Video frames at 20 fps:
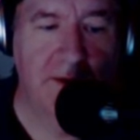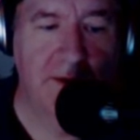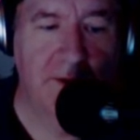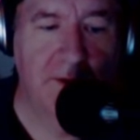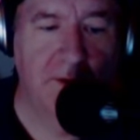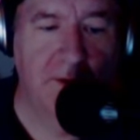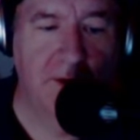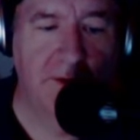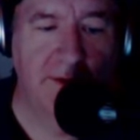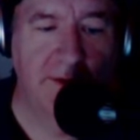
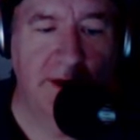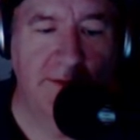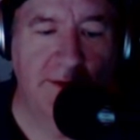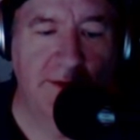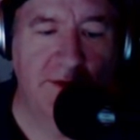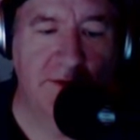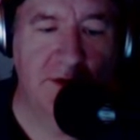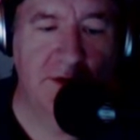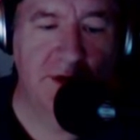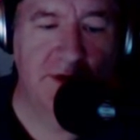What made me
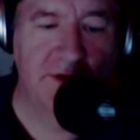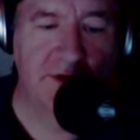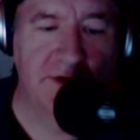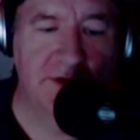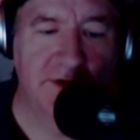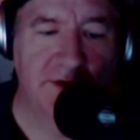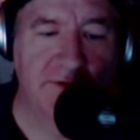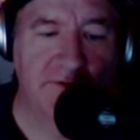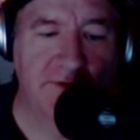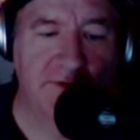
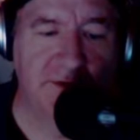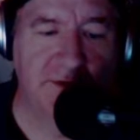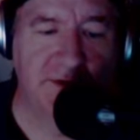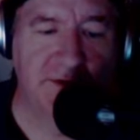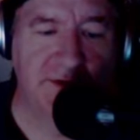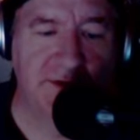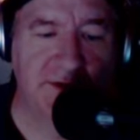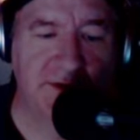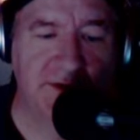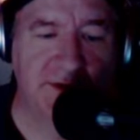wonder if
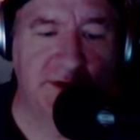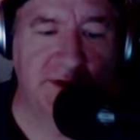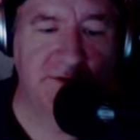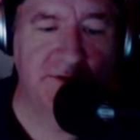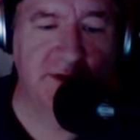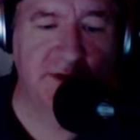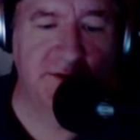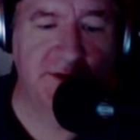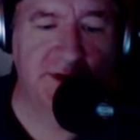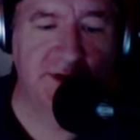
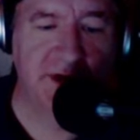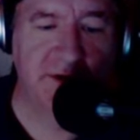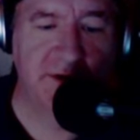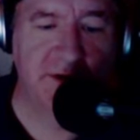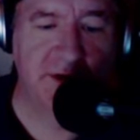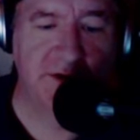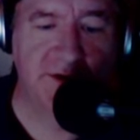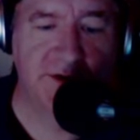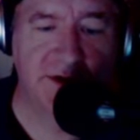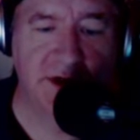I was hearing
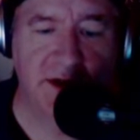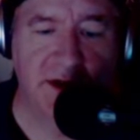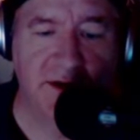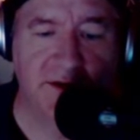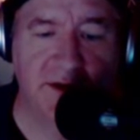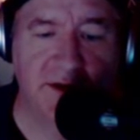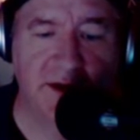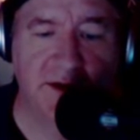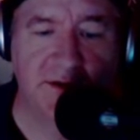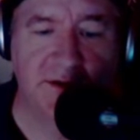or seeing
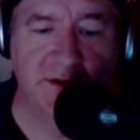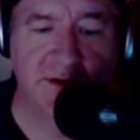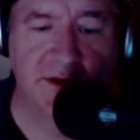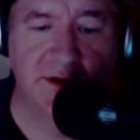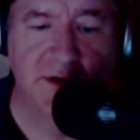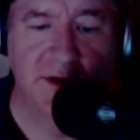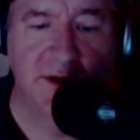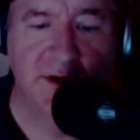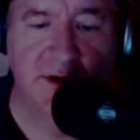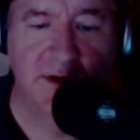things
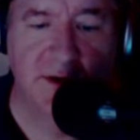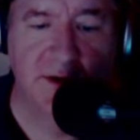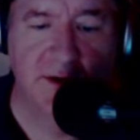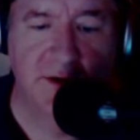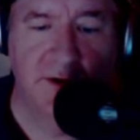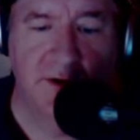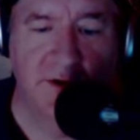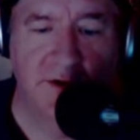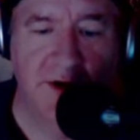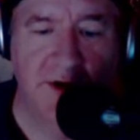
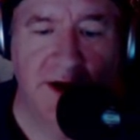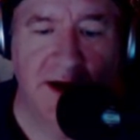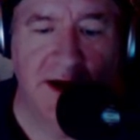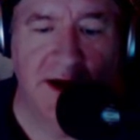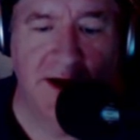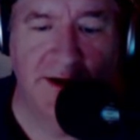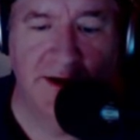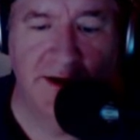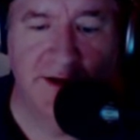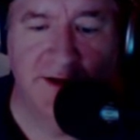or
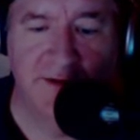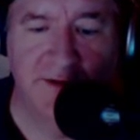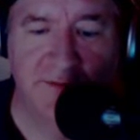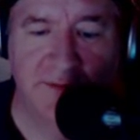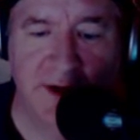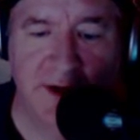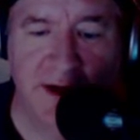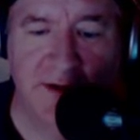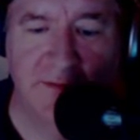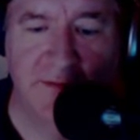not is
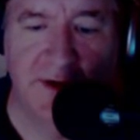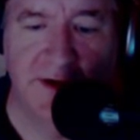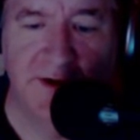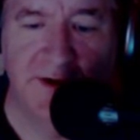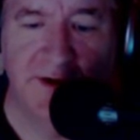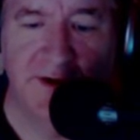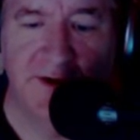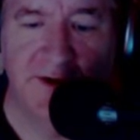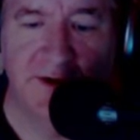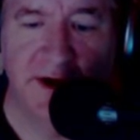me and my
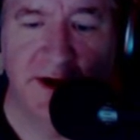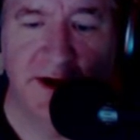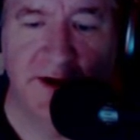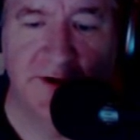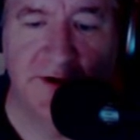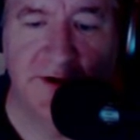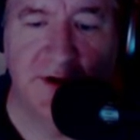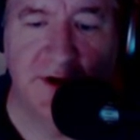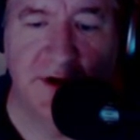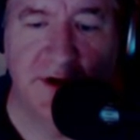sister had a
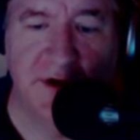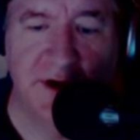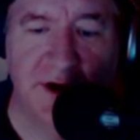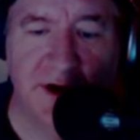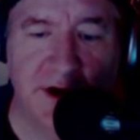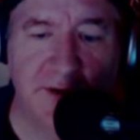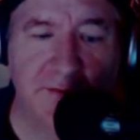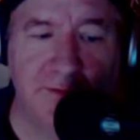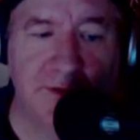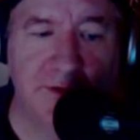talk on
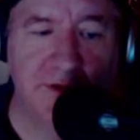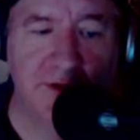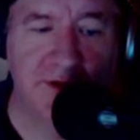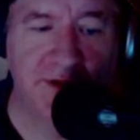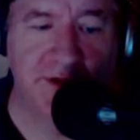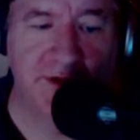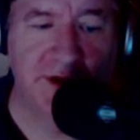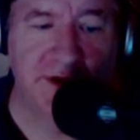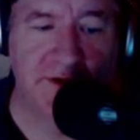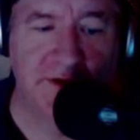our porch
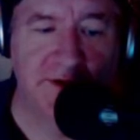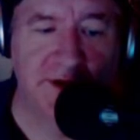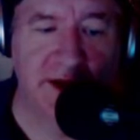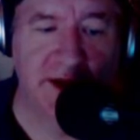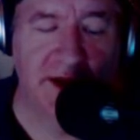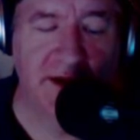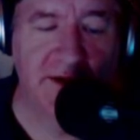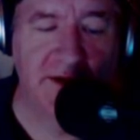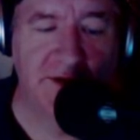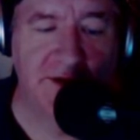the other
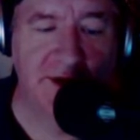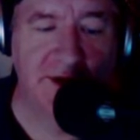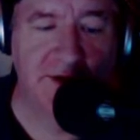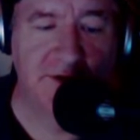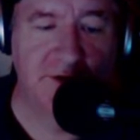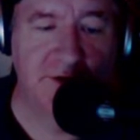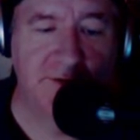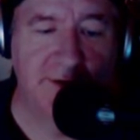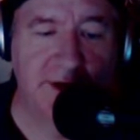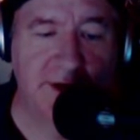day, and she
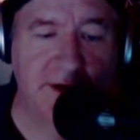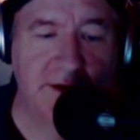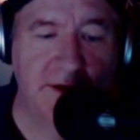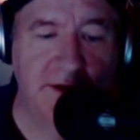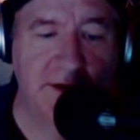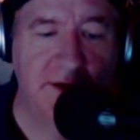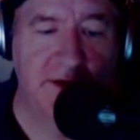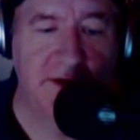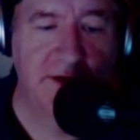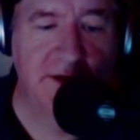told me
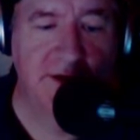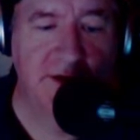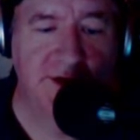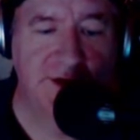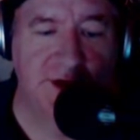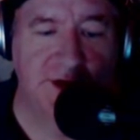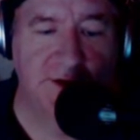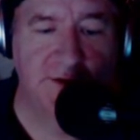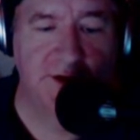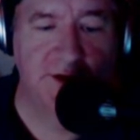
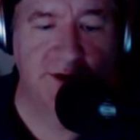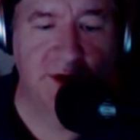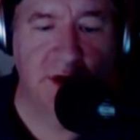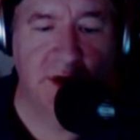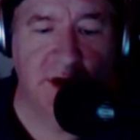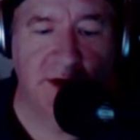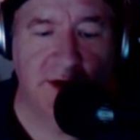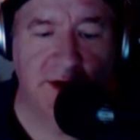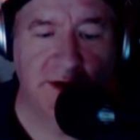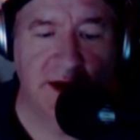she was
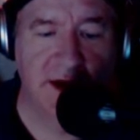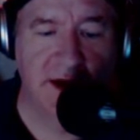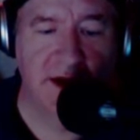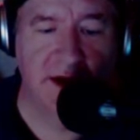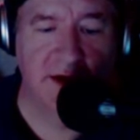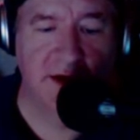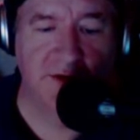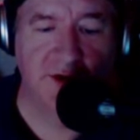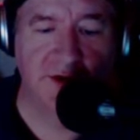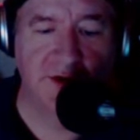taking
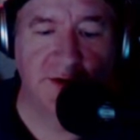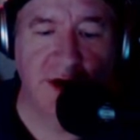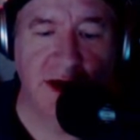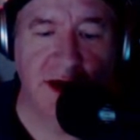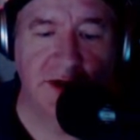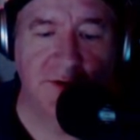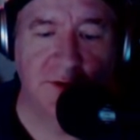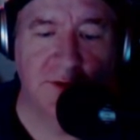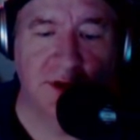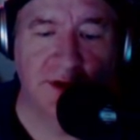out the
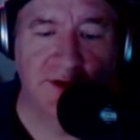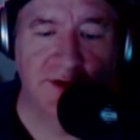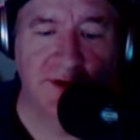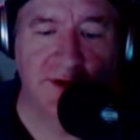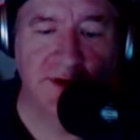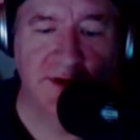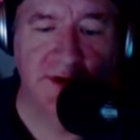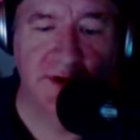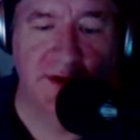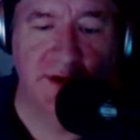trash
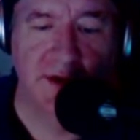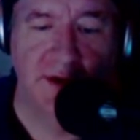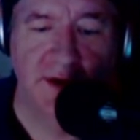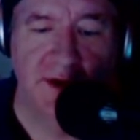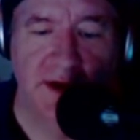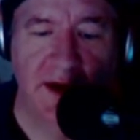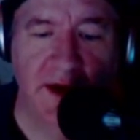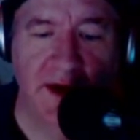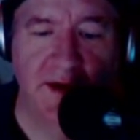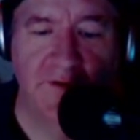once,
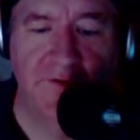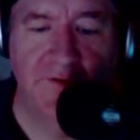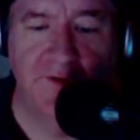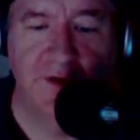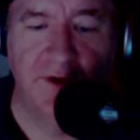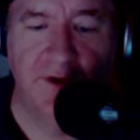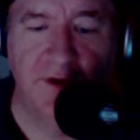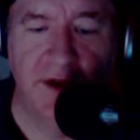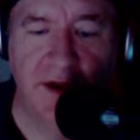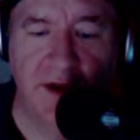and it
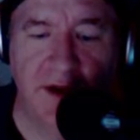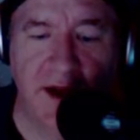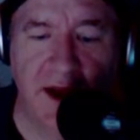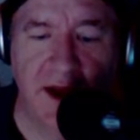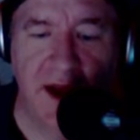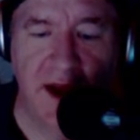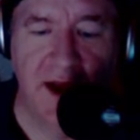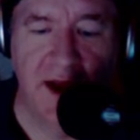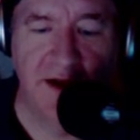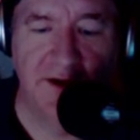felt like a
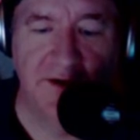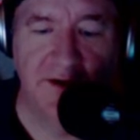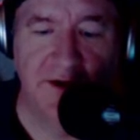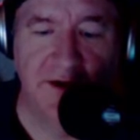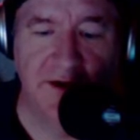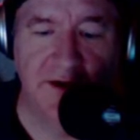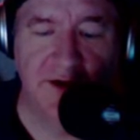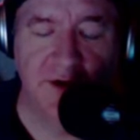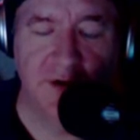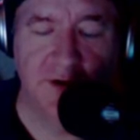hand
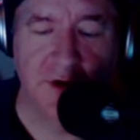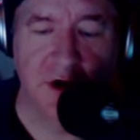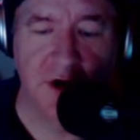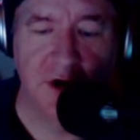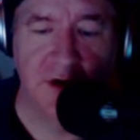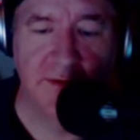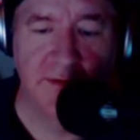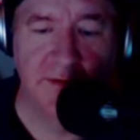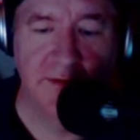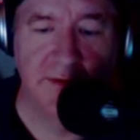touched her
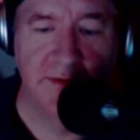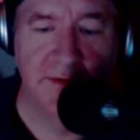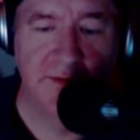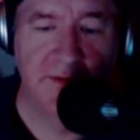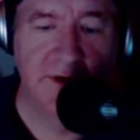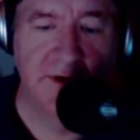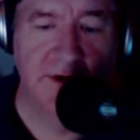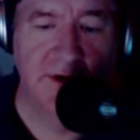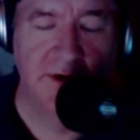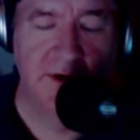arm.
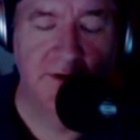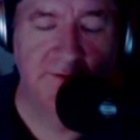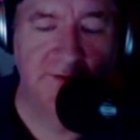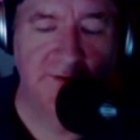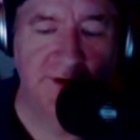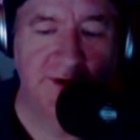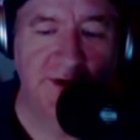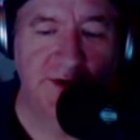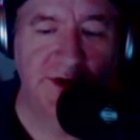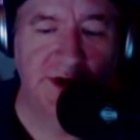
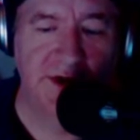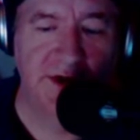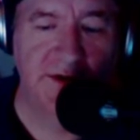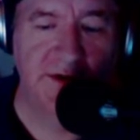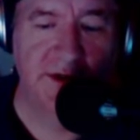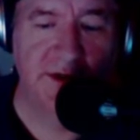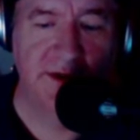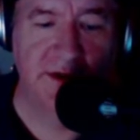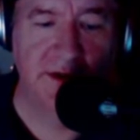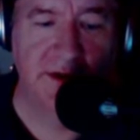Very
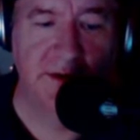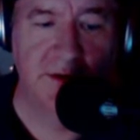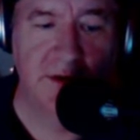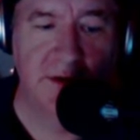gently, though.